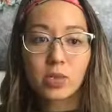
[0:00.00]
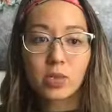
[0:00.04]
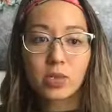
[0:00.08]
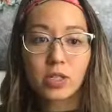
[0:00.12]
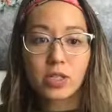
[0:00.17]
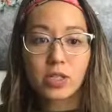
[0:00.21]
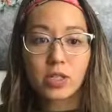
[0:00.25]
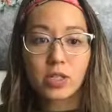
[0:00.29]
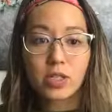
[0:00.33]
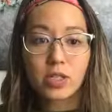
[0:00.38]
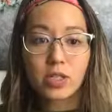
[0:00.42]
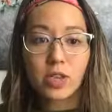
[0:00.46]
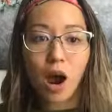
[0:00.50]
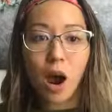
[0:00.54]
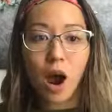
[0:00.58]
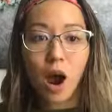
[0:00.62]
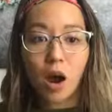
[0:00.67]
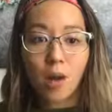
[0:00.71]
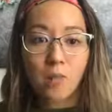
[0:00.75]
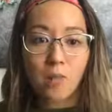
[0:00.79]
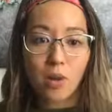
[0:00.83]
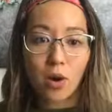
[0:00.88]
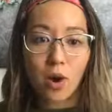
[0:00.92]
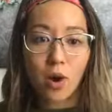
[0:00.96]
which is
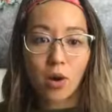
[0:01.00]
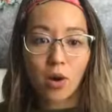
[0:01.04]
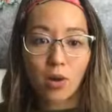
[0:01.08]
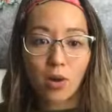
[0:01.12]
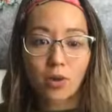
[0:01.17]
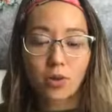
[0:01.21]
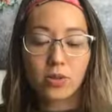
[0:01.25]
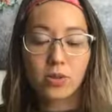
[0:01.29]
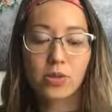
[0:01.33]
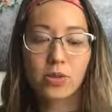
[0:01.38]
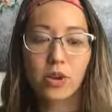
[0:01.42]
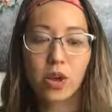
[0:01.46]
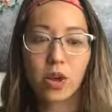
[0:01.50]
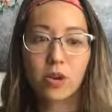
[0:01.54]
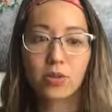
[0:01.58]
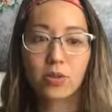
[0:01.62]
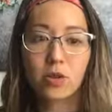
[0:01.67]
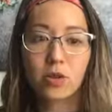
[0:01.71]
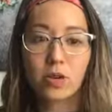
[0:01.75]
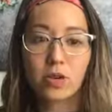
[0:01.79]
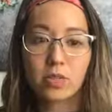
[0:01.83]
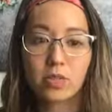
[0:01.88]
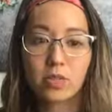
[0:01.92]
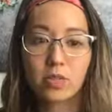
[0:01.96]

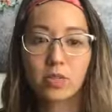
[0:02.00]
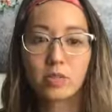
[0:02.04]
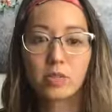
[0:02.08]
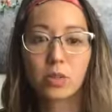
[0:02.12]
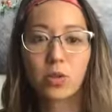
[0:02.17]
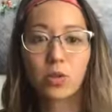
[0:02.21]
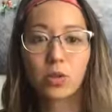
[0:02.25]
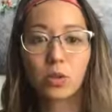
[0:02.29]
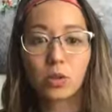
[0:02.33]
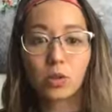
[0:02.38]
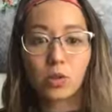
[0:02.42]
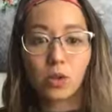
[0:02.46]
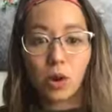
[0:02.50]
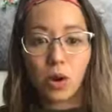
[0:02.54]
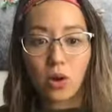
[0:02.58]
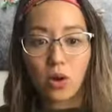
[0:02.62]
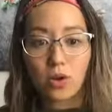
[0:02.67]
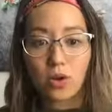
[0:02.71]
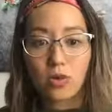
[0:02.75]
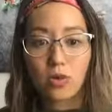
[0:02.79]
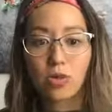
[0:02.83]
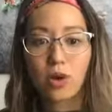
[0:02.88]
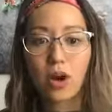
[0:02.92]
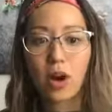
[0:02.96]
hypothyroidism or
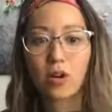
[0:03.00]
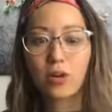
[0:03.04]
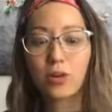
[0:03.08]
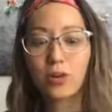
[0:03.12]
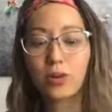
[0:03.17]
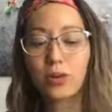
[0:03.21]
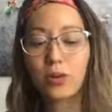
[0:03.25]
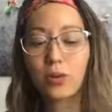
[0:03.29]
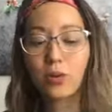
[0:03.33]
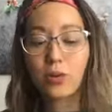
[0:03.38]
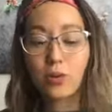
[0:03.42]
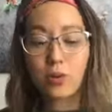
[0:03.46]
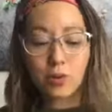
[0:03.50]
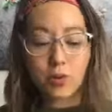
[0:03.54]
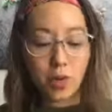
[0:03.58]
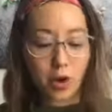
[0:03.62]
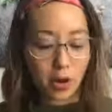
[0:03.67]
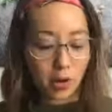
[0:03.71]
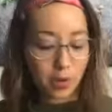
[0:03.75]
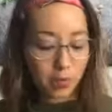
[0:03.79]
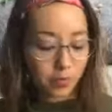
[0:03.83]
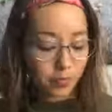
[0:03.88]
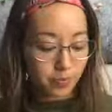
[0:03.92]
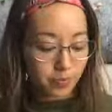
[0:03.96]
low thyroid
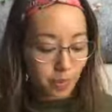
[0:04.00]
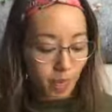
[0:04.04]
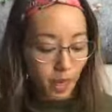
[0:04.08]
hormone.